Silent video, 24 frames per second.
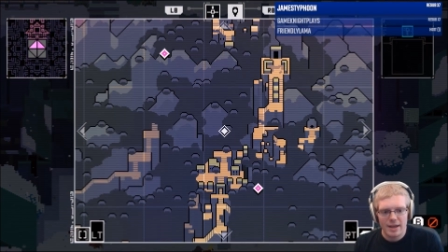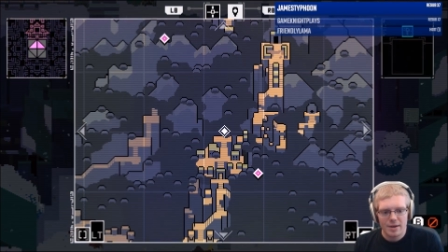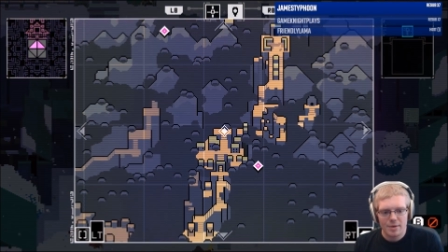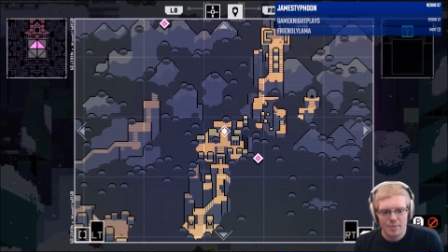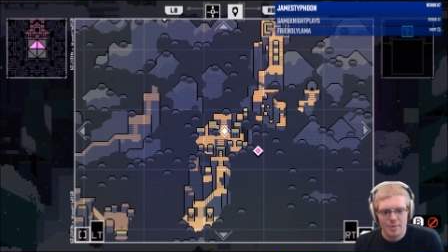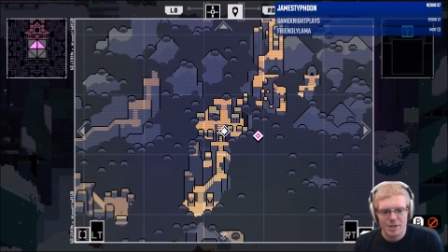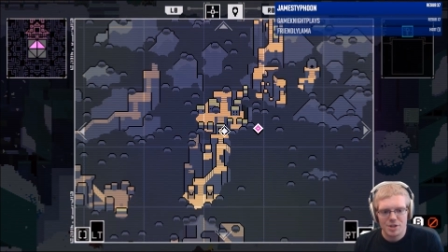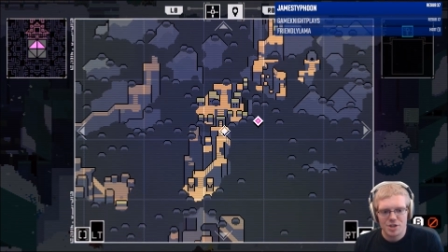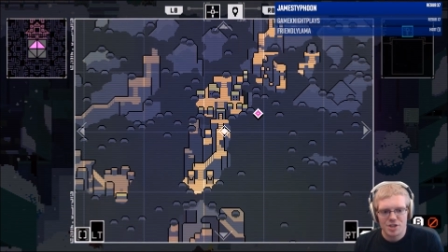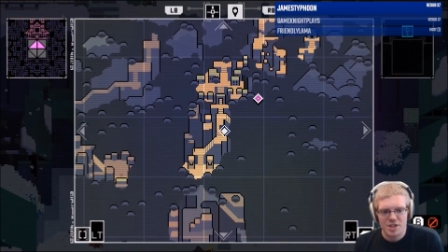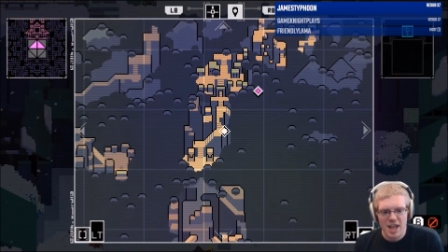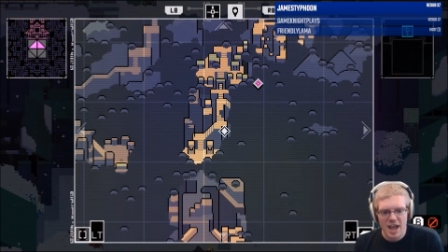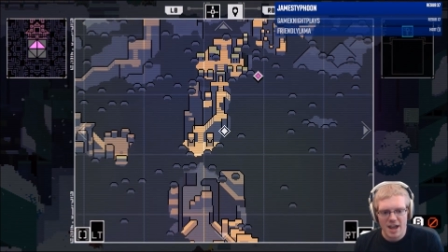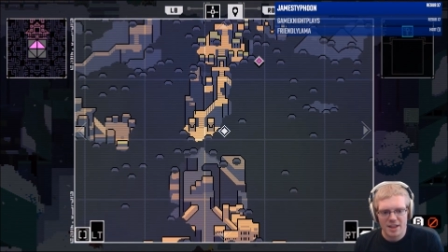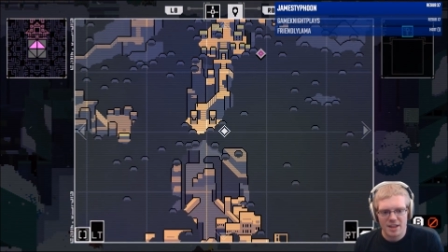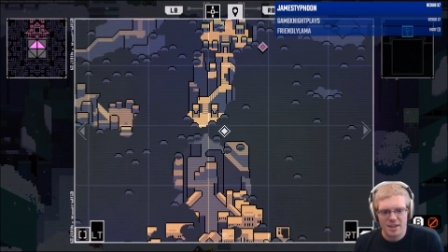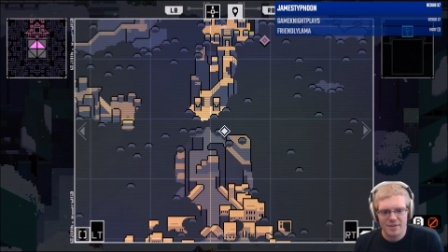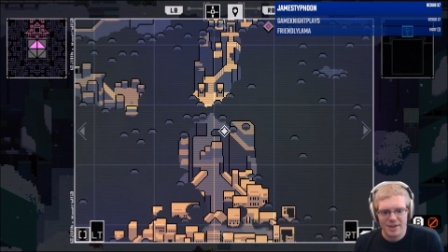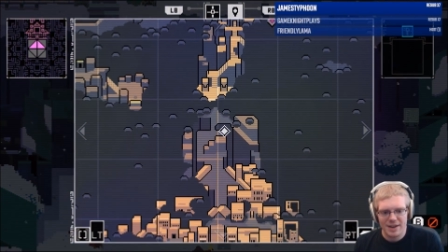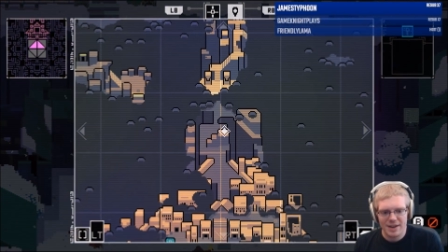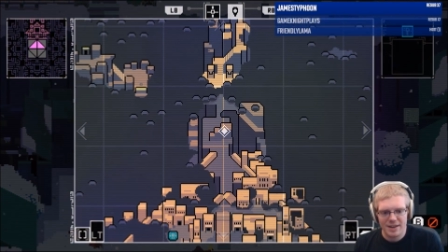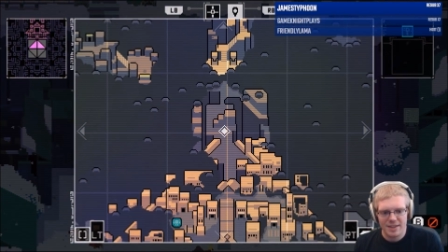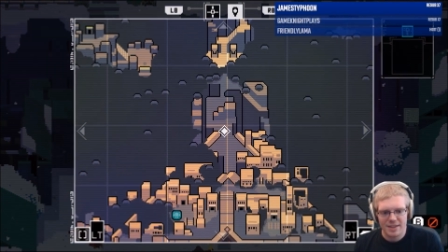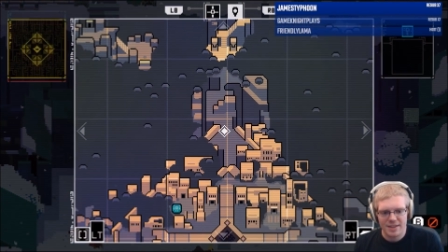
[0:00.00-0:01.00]
we just
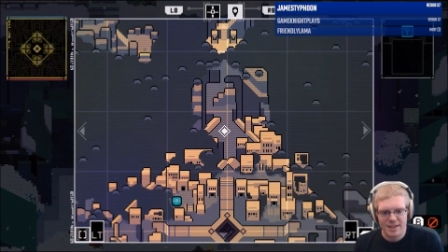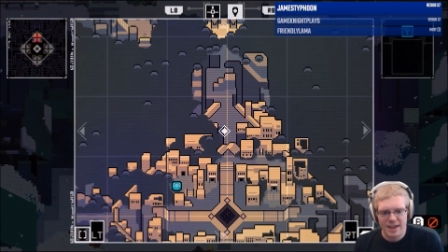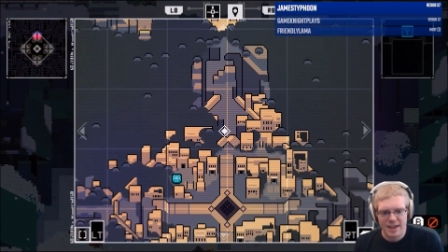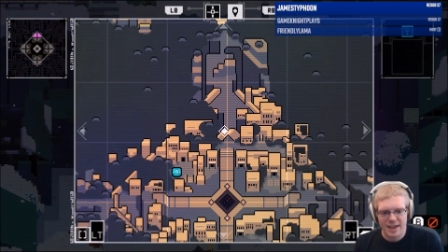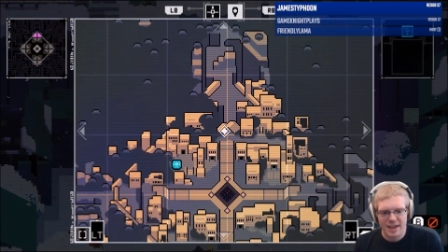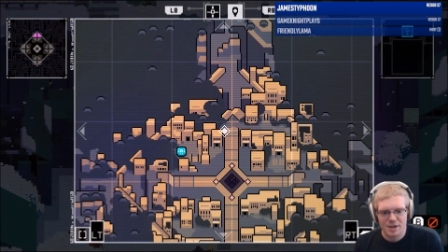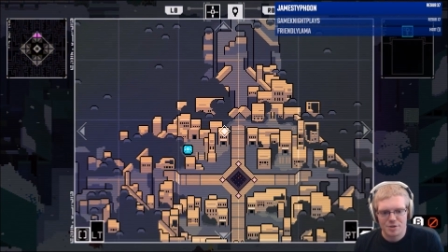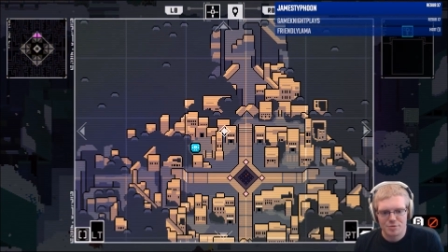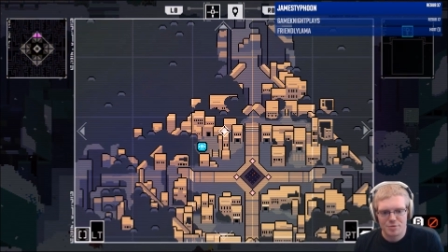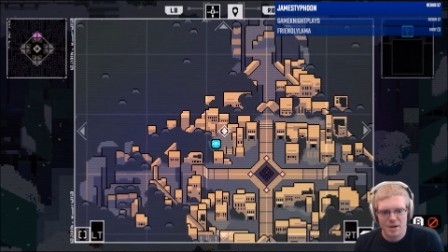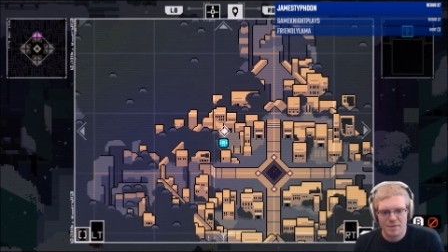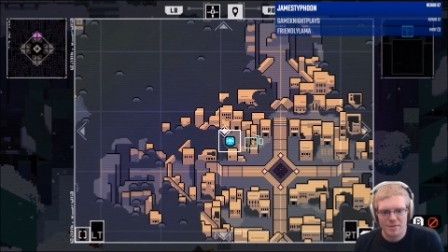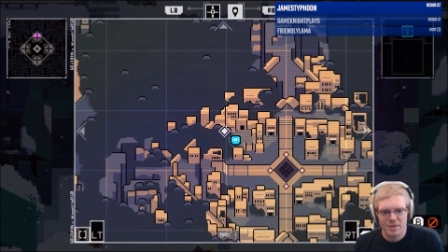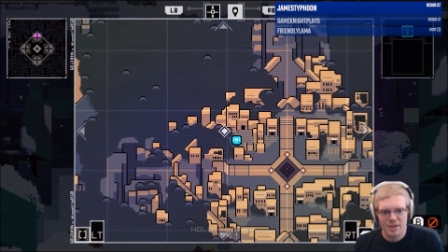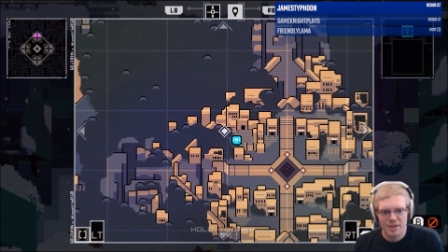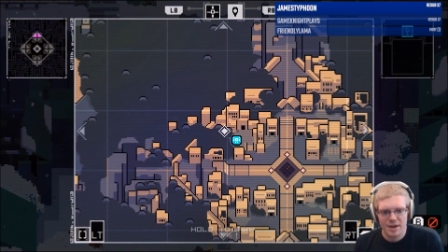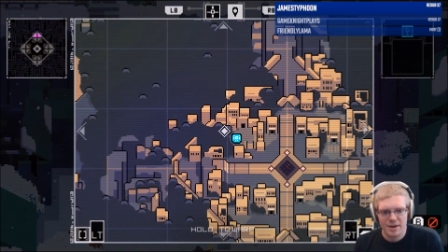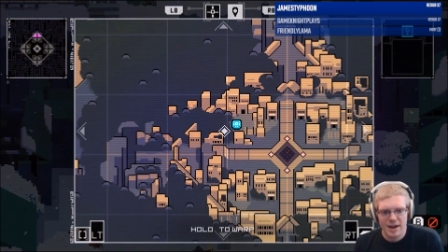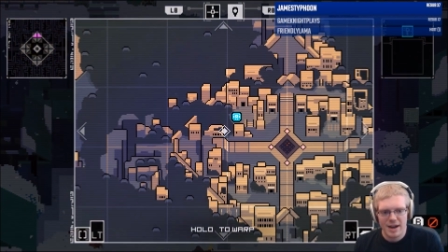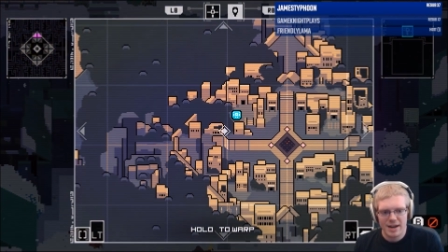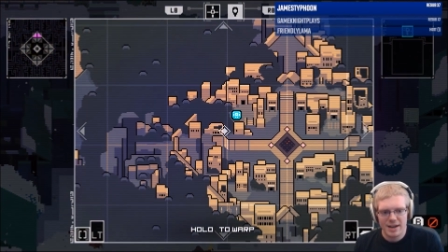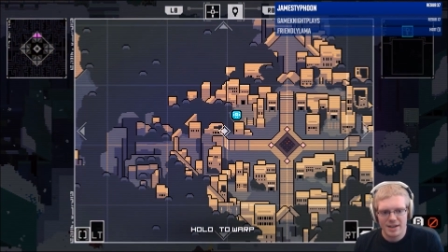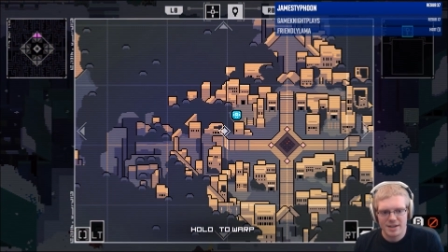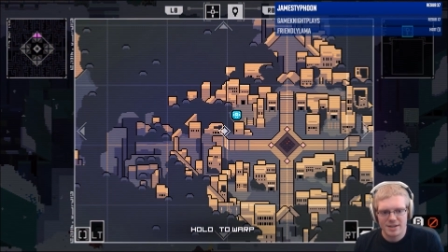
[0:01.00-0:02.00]
activated this. I can travel there
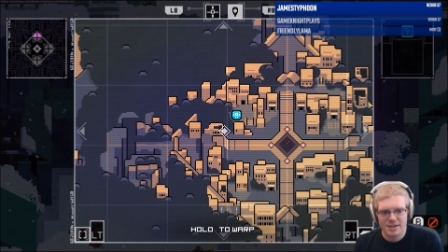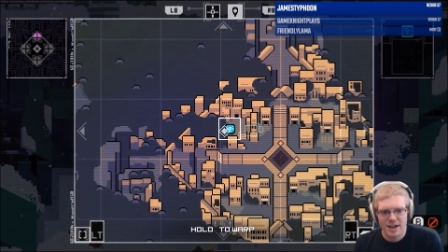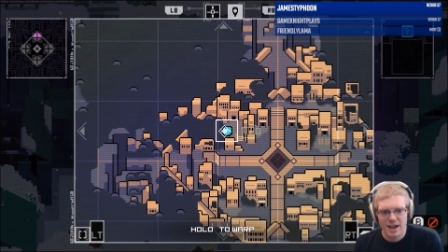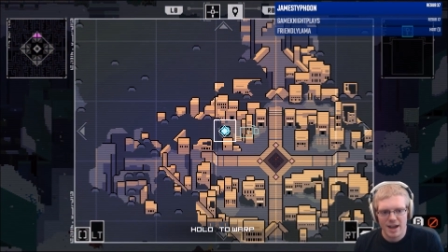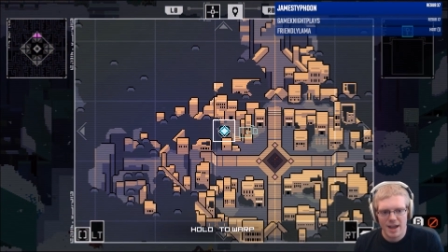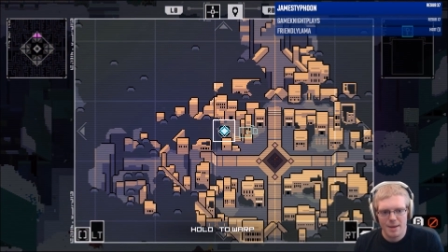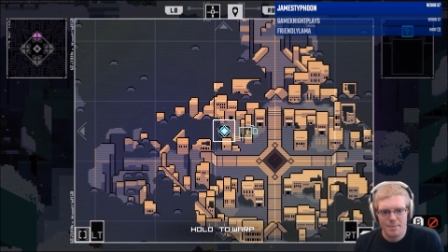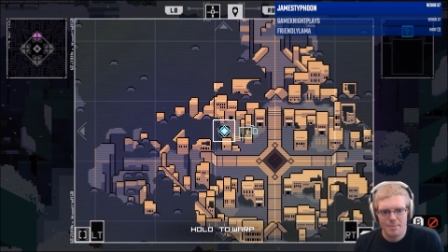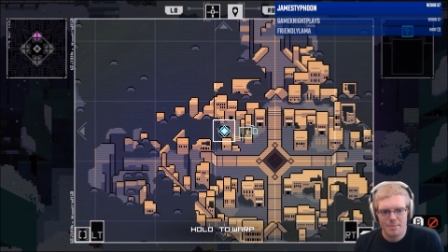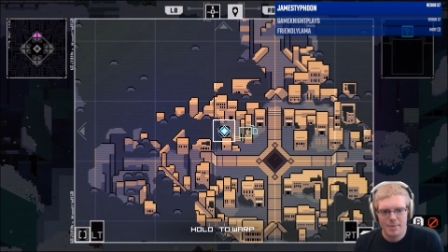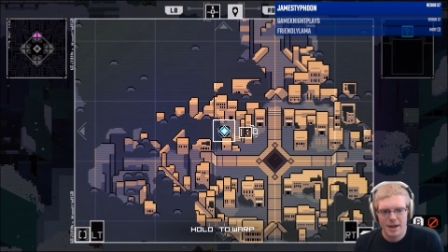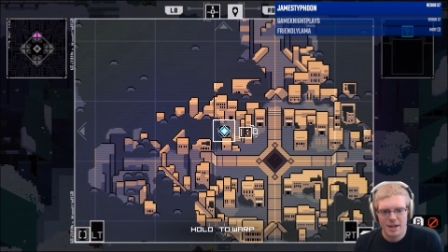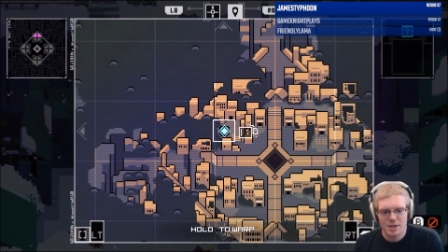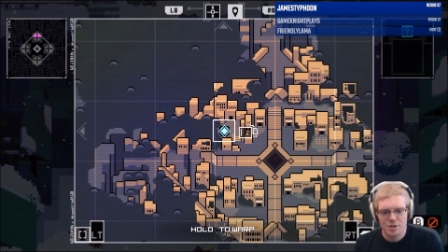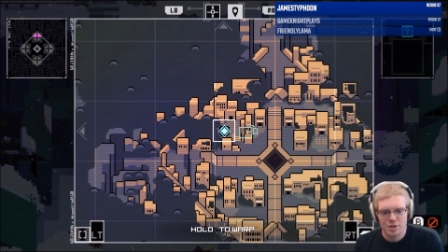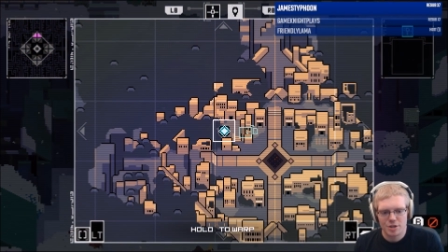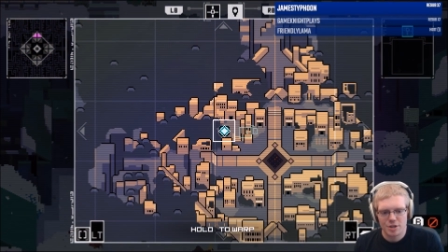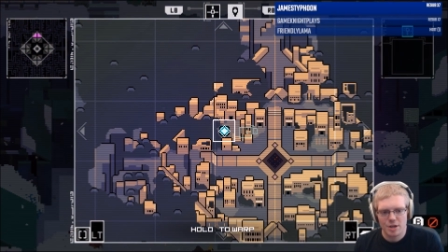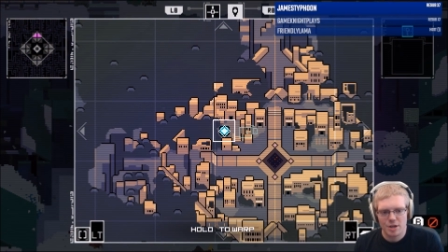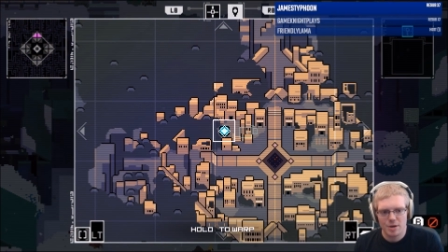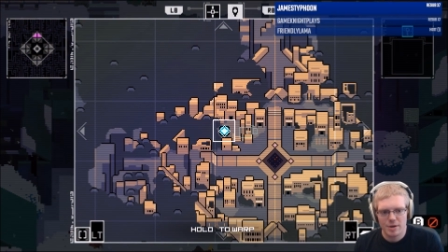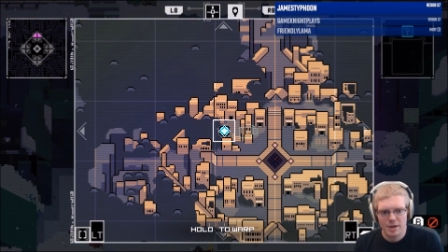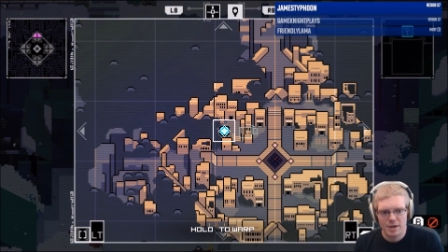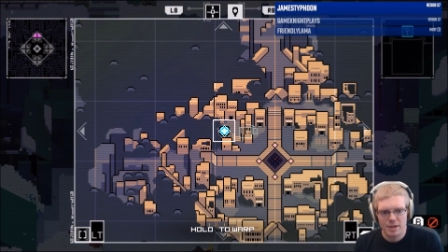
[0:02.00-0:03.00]
anytime by just
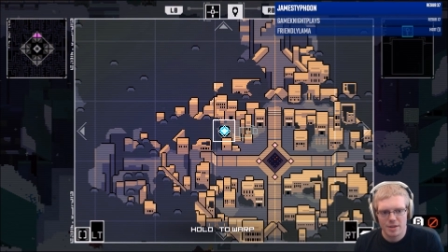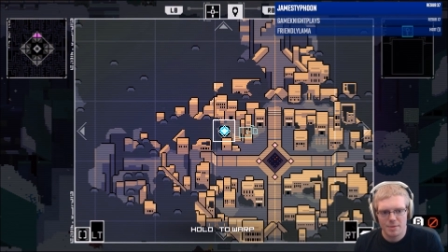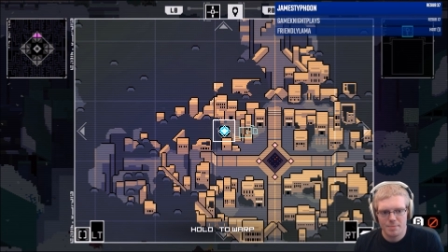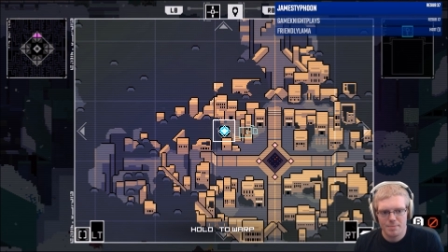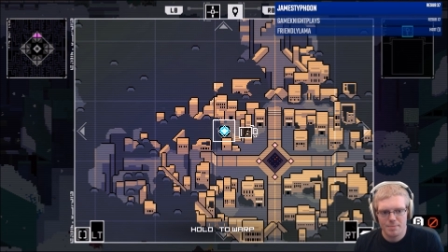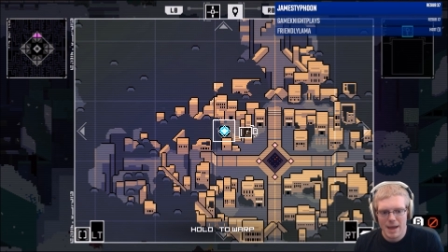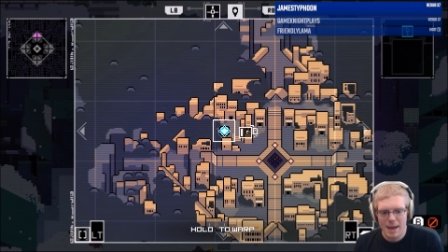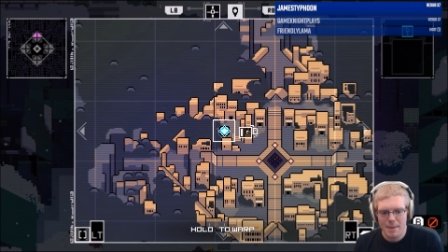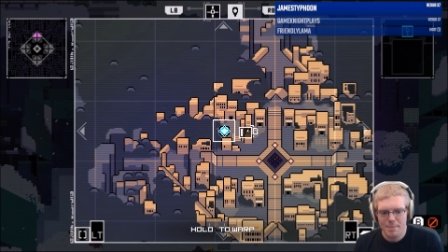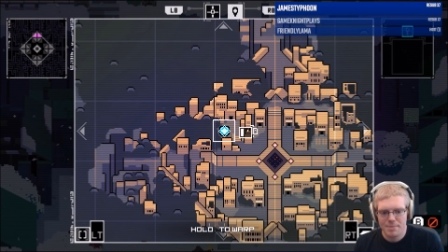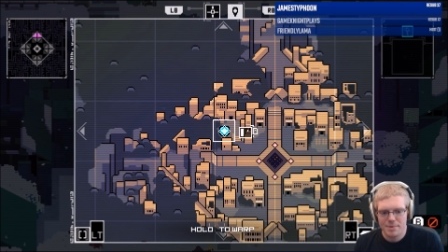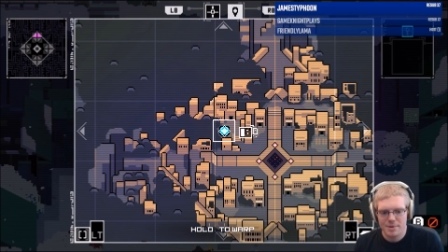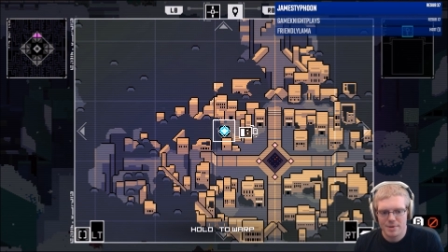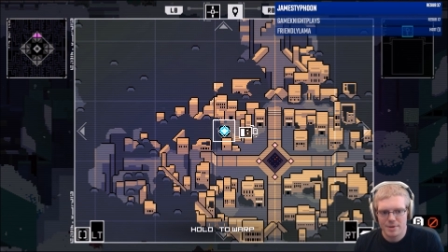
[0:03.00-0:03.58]
going on the map.